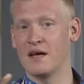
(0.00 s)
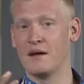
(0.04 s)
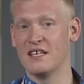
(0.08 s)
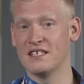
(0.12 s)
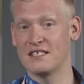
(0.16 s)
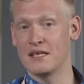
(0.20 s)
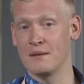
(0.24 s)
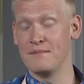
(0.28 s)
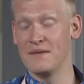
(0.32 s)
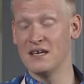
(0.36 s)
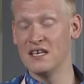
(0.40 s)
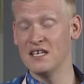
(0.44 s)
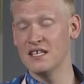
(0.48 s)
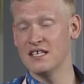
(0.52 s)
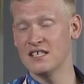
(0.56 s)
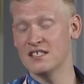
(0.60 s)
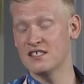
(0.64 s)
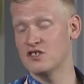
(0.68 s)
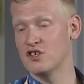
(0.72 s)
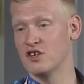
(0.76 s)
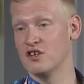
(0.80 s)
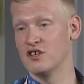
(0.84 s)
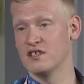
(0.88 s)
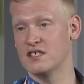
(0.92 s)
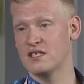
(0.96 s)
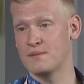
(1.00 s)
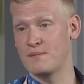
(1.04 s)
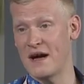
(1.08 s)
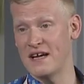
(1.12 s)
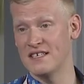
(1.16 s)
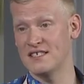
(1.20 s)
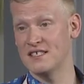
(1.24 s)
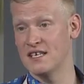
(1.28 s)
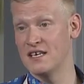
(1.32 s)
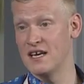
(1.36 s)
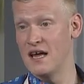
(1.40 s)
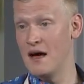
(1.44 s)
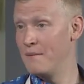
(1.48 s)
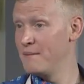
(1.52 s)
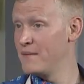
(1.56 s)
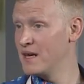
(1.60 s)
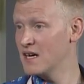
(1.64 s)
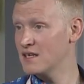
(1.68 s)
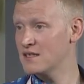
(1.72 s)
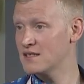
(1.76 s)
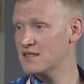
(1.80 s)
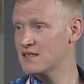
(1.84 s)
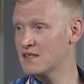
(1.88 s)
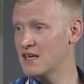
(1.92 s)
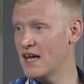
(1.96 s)
it's a Middle Eastern spice and nut
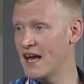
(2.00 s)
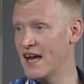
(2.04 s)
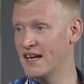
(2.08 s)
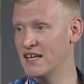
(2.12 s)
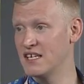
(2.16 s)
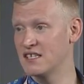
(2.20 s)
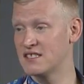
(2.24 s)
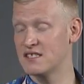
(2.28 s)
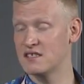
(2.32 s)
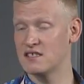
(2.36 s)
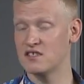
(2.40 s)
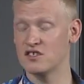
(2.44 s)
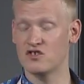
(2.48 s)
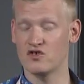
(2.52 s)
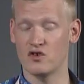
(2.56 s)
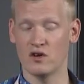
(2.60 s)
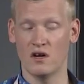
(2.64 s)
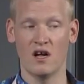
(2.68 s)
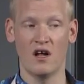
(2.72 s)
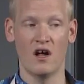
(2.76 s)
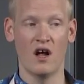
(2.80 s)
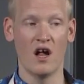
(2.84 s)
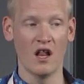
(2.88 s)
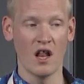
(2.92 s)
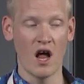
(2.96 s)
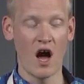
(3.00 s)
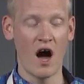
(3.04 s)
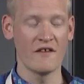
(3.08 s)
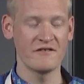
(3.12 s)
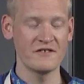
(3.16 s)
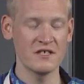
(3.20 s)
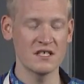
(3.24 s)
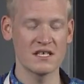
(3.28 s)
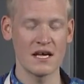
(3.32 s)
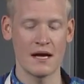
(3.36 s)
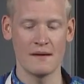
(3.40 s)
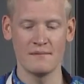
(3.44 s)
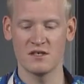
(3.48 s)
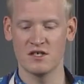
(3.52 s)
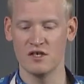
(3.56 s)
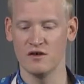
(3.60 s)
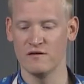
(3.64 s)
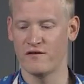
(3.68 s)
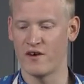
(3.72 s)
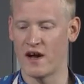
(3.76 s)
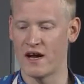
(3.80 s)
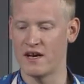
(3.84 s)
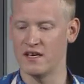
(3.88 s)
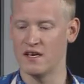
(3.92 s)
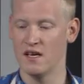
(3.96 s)
mix, and it's oftentimes you
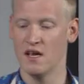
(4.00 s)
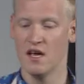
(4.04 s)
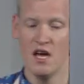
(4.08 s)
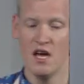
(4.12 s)
find,